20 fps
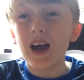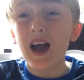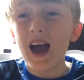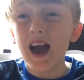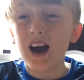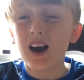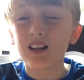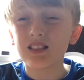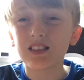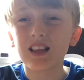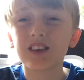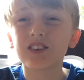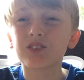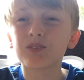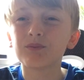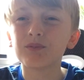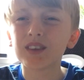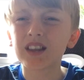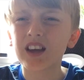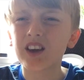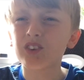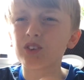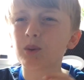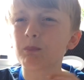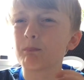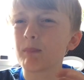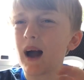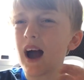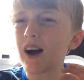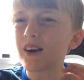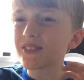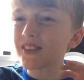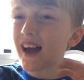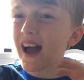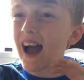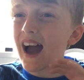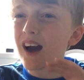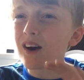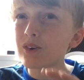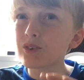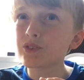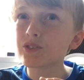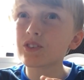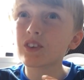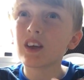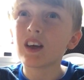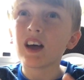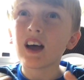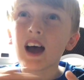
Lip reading: the house, like some videos about the house,